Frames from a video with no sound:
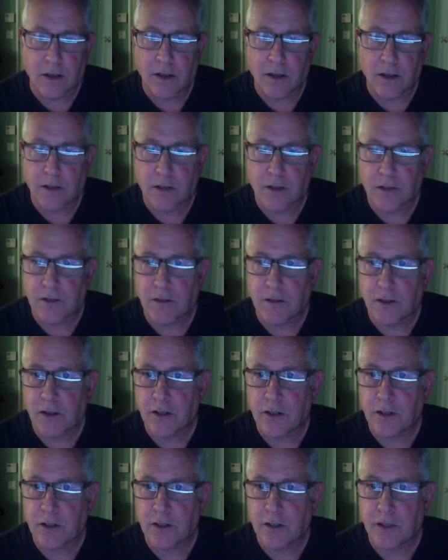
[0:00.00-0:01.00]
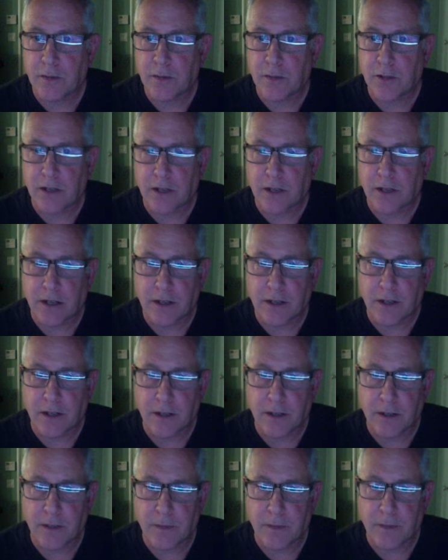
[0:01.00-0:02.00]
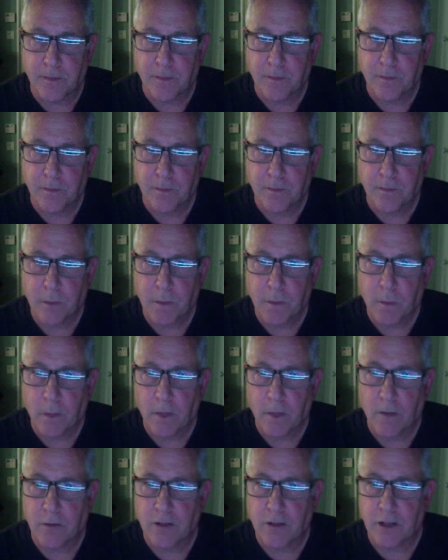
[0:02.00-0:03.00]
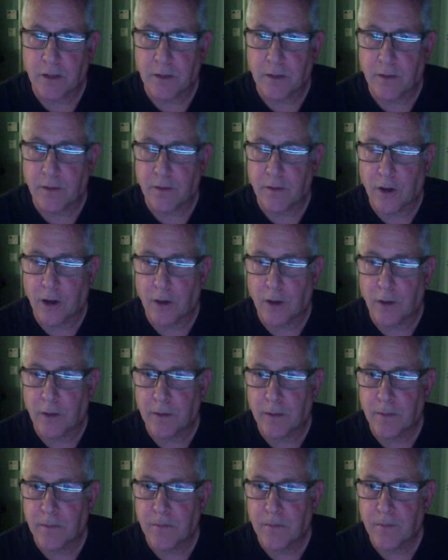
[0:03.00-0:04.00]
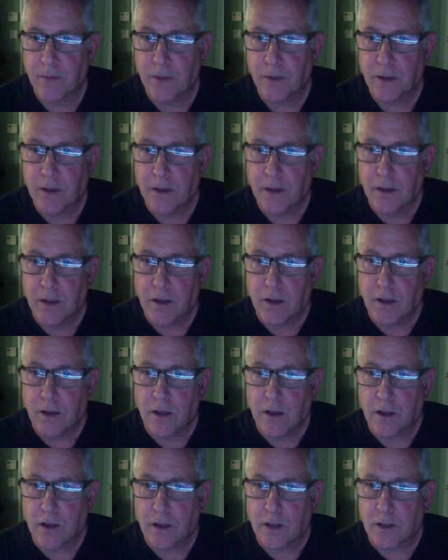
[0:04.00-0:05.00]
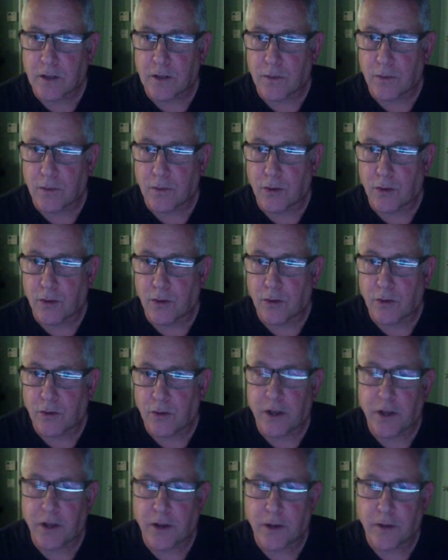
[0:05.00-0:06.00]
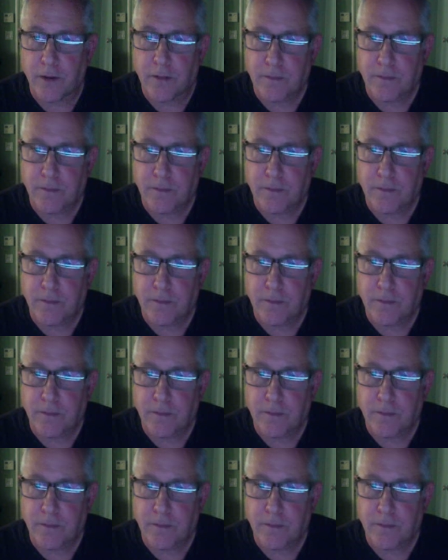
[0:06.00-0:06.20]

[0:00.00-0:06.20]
This fairly steep trend line here, which I had been following, because it broke through here